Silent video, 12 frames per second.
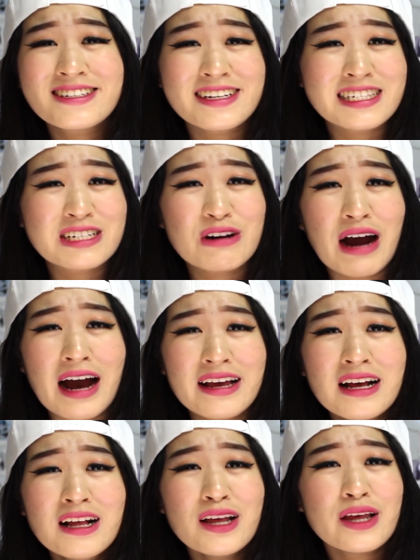Just
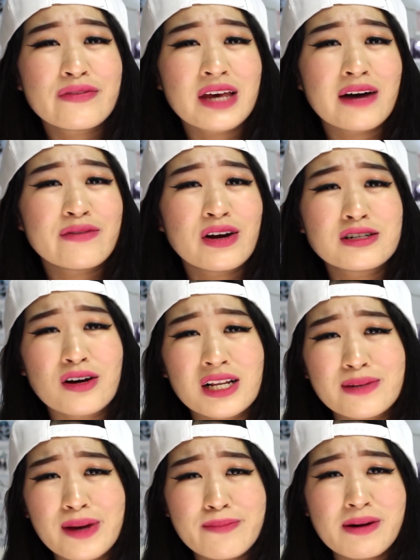cry. If you have no
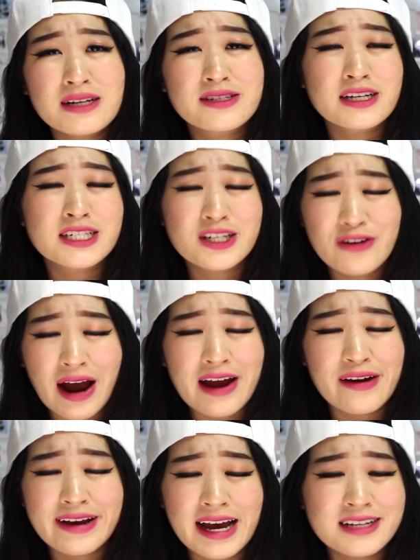toilet paper, just
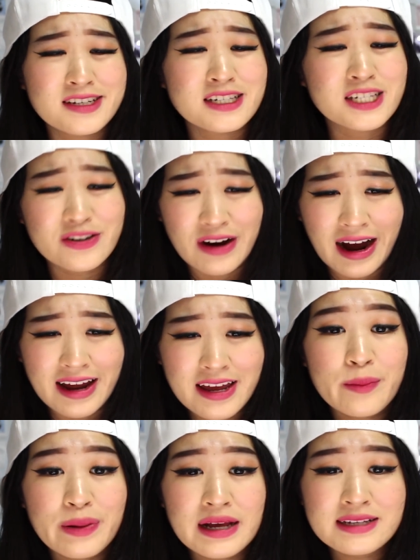cry, okay? Just cry.
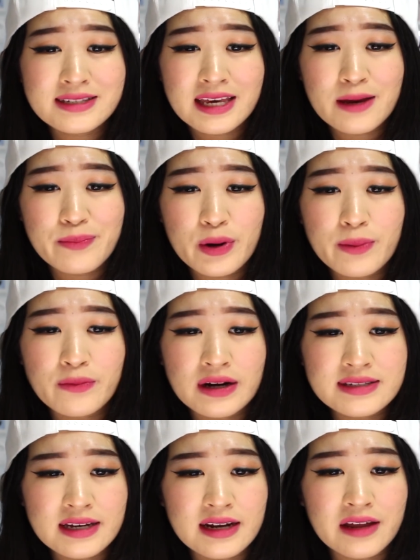Please keep poop
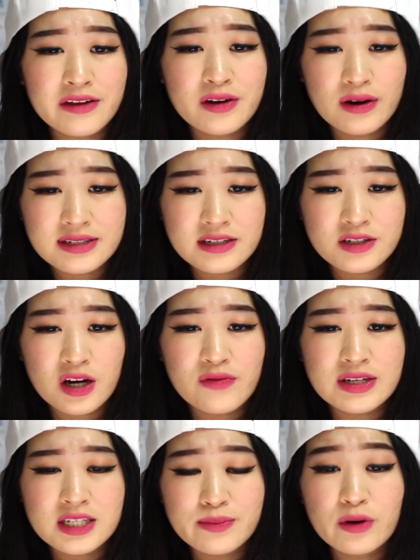grunts and other noises to a
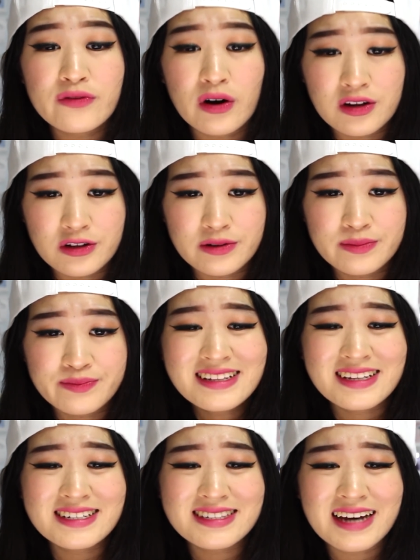reasonable volume.
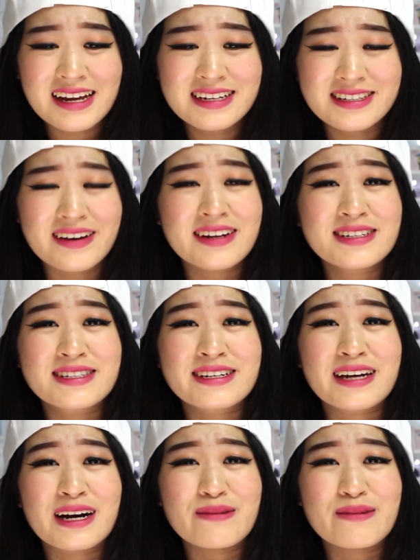This sign is honestly